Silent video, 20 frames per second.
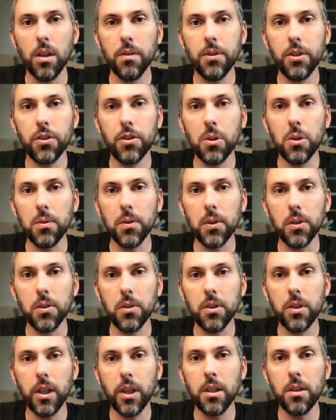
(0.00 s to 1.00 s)

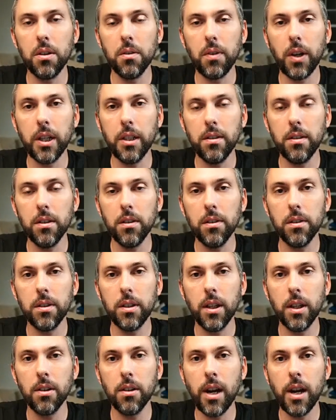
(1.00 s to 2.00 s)
servers and devices
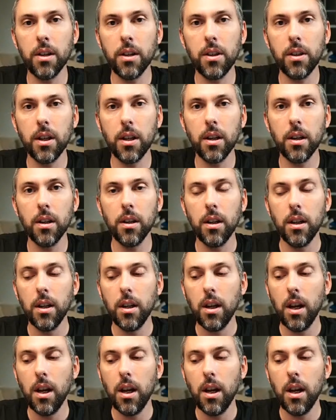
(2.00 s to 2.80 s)
that are out there,